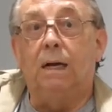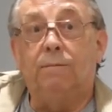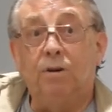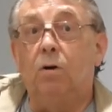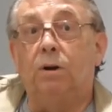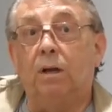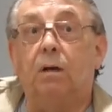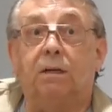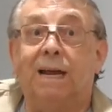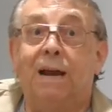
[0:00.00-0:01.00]
And I've not only
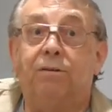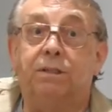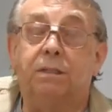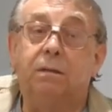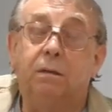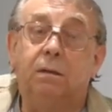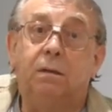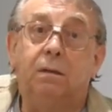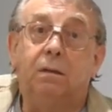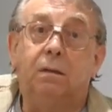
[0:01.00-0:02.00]
got carers
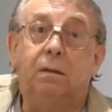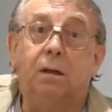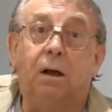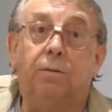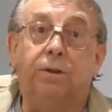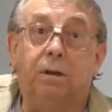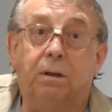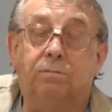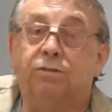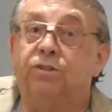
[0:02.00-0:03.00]
on the
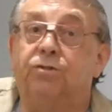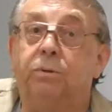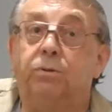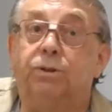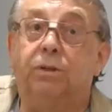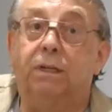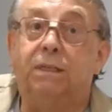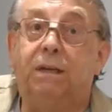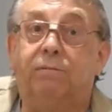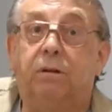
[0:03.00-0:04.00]
distribution
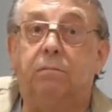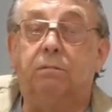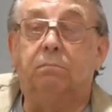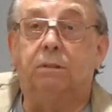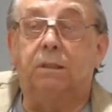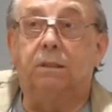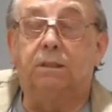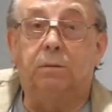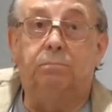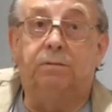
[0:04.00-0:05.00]
list, I've got
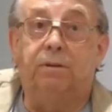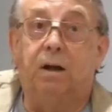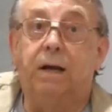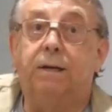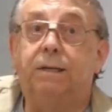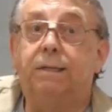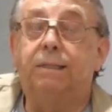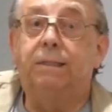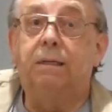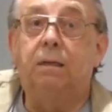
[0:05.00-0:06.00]
some
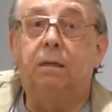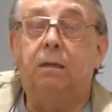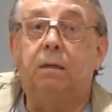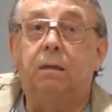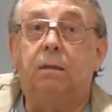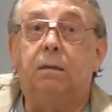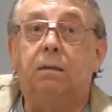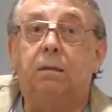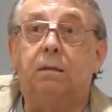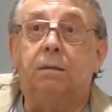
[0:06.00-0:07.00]
providers,
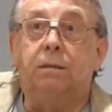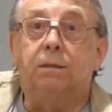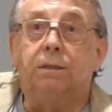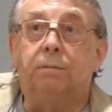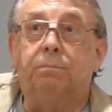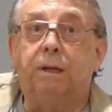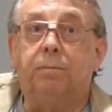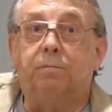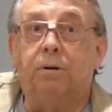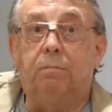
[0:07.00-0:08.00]
some
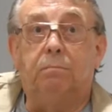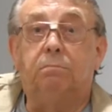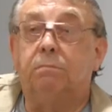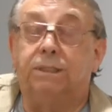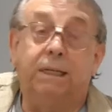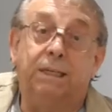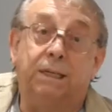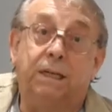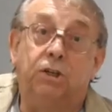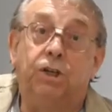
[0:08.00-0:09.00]
people from
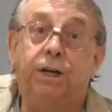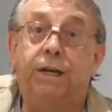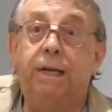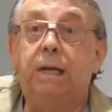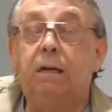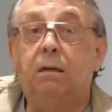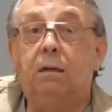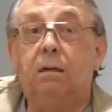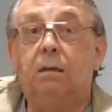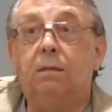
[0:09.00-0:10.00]
CCG,
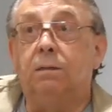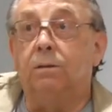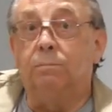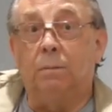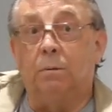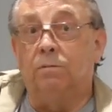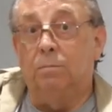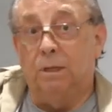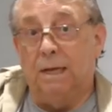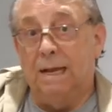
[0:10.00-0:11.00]
some people
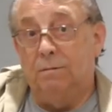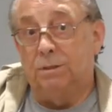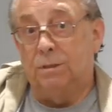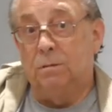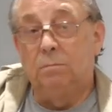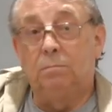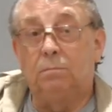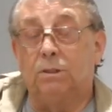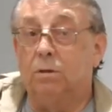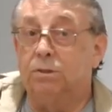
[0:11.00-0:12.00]
from the council,
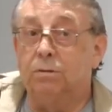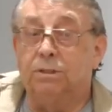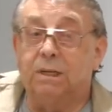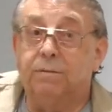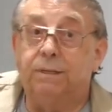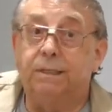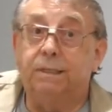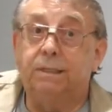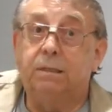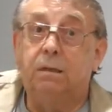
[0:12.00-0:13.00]
social
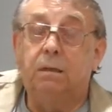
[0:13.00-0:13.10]
services,